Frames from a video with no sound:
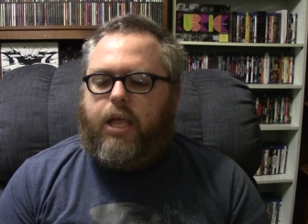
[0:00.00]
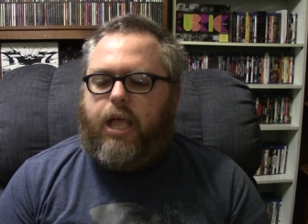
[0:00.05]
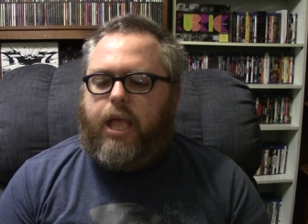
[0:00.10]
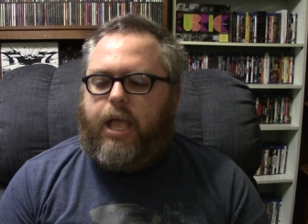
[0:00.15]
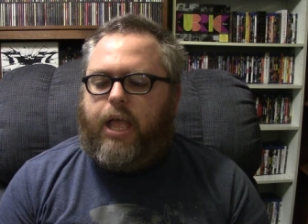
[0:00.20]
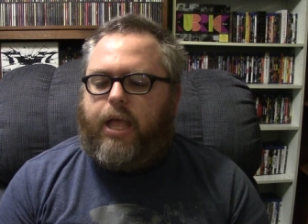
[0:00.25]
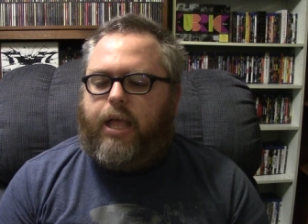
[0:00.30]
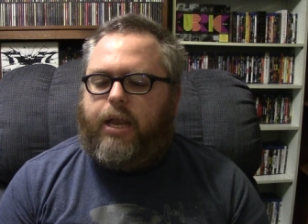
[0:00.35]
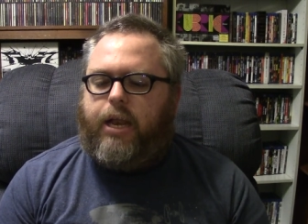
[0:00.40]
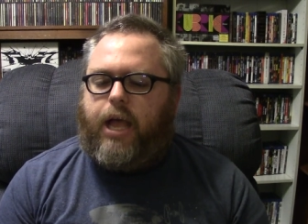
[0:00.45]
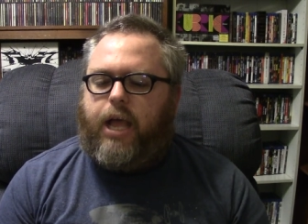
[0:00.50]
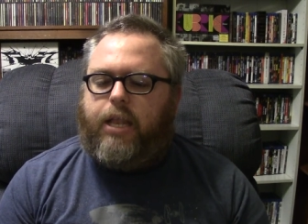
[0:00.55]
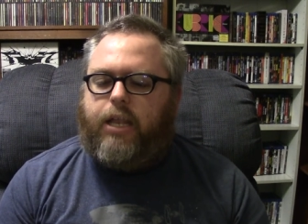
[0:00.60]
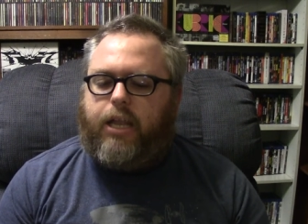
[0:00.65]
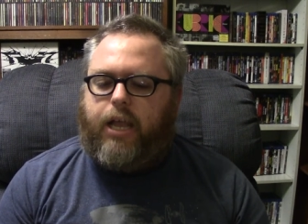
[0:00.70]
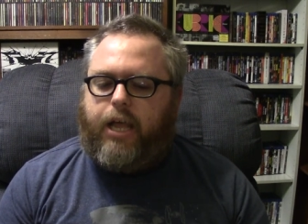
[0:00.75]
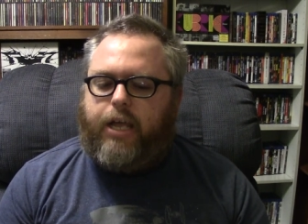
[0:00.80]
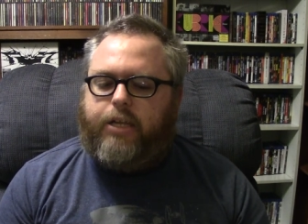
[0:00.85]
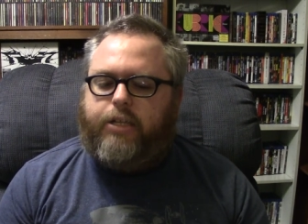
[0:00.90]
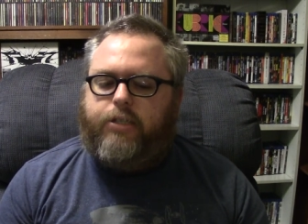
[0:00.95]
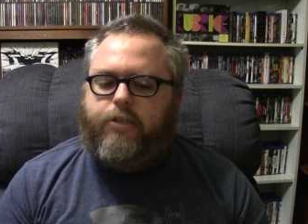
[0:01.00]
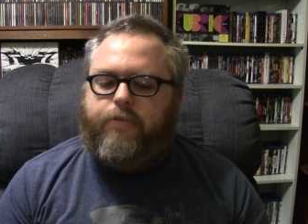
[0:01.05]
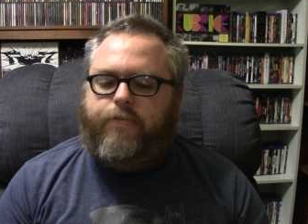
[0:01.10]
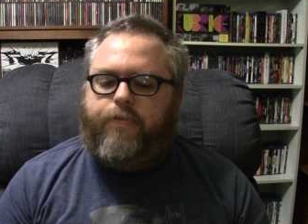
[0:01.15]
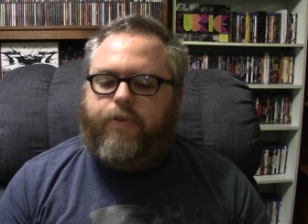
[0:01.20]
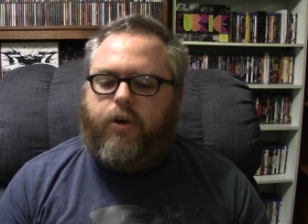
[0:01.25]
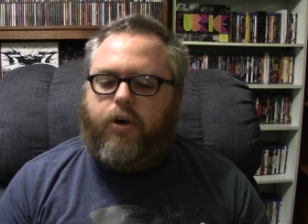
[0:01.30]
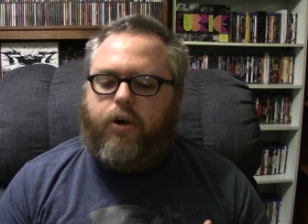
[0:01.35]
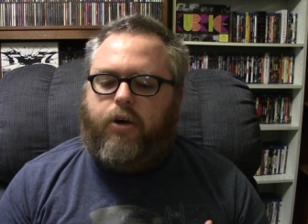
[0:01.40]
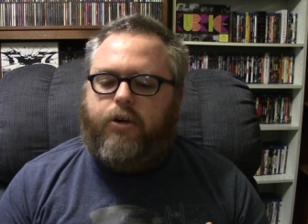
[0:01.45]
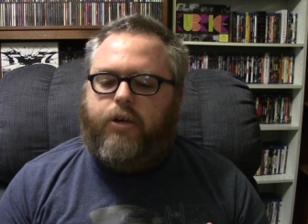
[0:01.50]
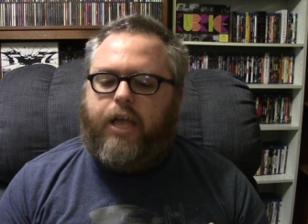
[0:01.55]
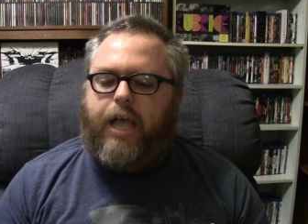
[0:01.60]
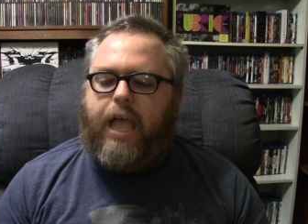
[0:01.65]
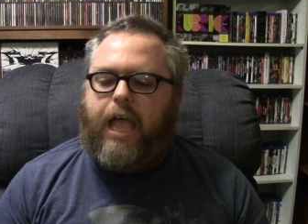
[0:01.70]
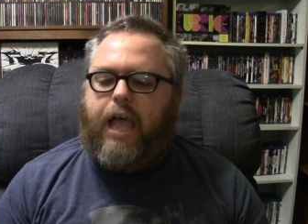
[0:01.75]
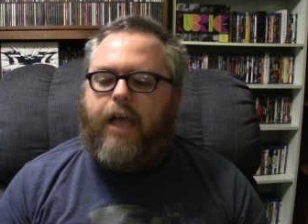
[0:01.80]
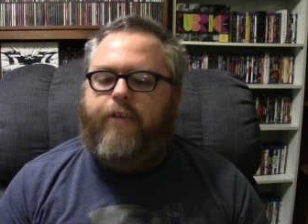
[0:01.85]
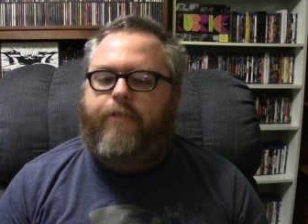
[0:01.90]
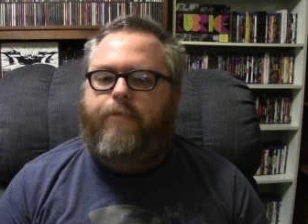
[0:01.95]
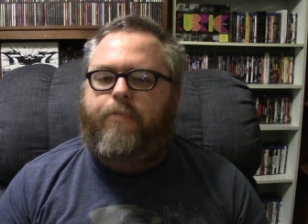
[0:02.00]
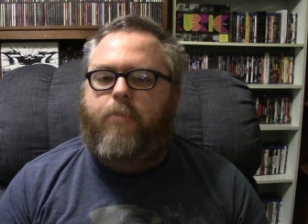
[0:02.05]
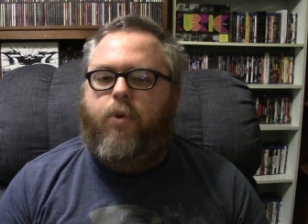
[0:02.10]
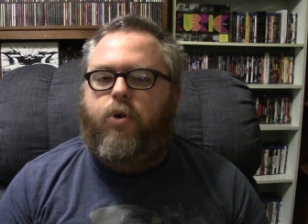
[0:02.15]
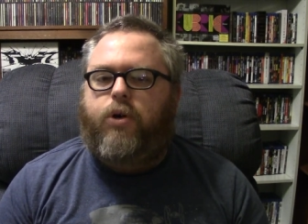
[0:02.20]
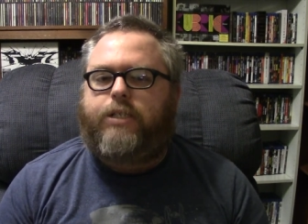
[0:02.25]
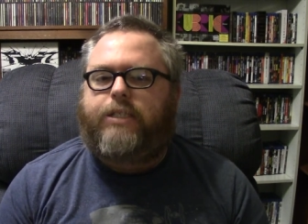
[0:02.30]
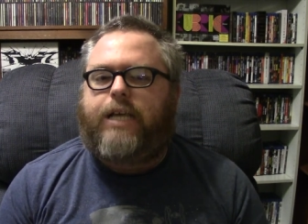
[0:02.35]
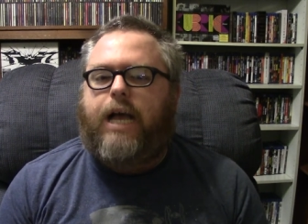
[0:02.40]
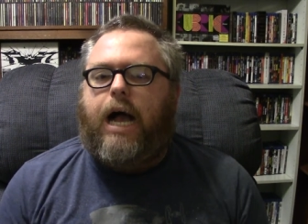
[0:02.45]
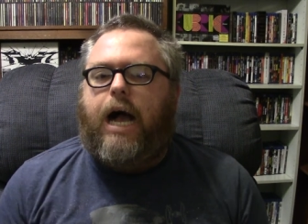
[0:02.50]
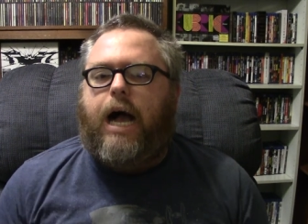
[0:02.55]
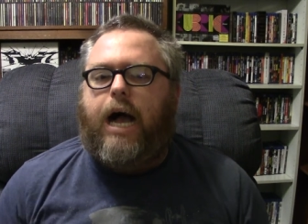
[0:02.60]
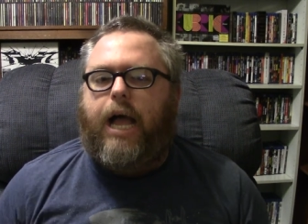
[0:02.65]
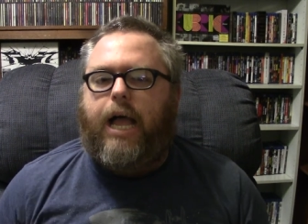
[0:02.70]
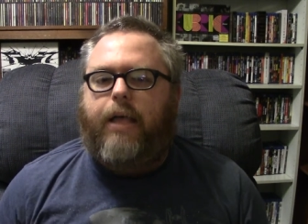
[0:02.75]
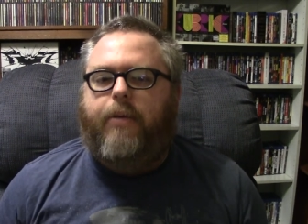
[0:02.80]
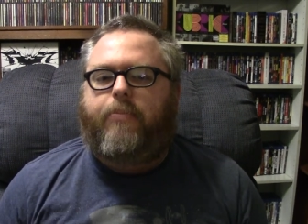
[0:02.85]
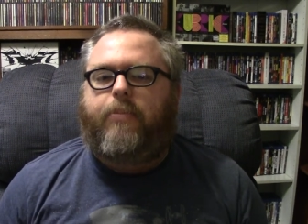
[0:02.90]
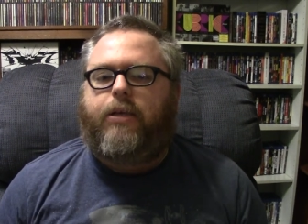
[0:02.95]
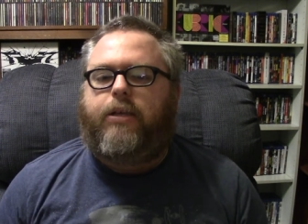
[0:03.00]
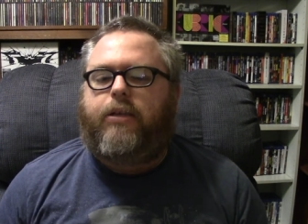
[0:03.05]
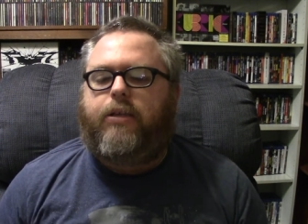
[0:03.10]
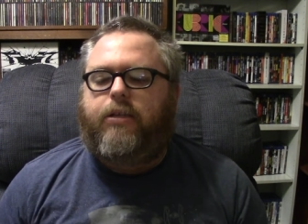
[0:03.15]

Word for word: and I liked for her to have more time.